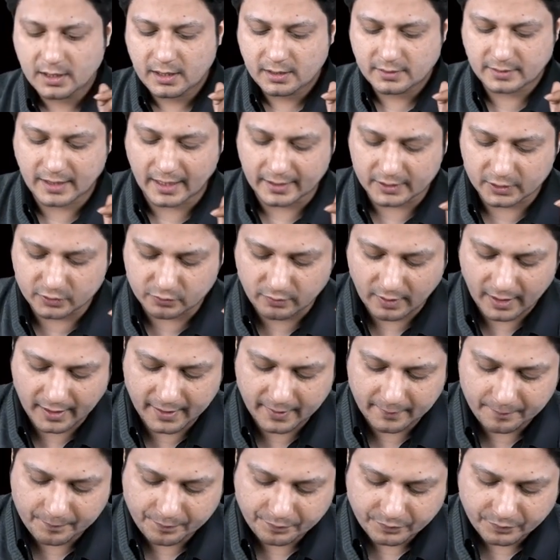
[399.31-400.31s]
That is why
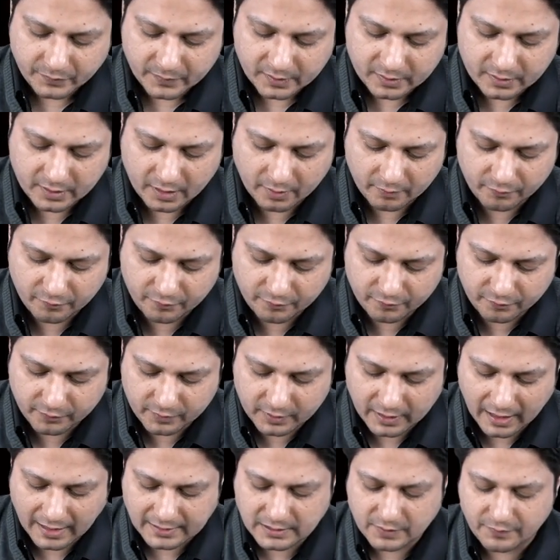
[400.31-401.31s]
the
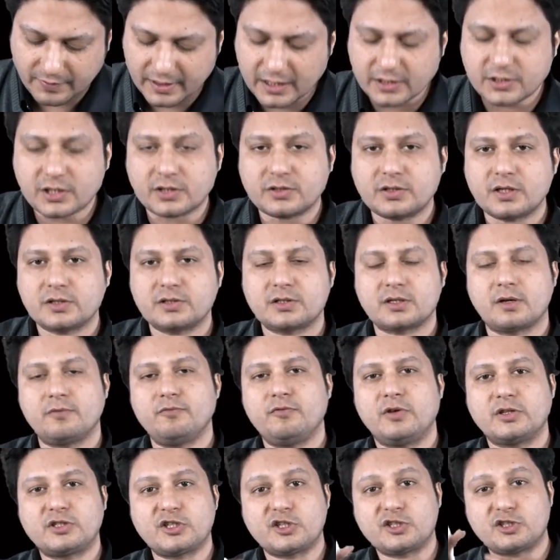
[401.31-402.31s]
classification system
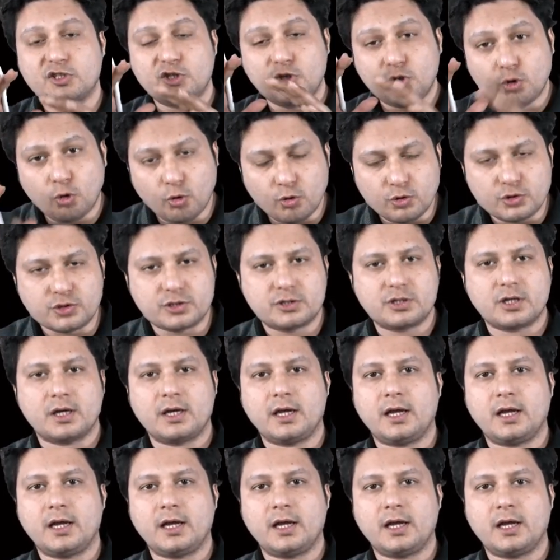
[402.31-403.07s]
which is used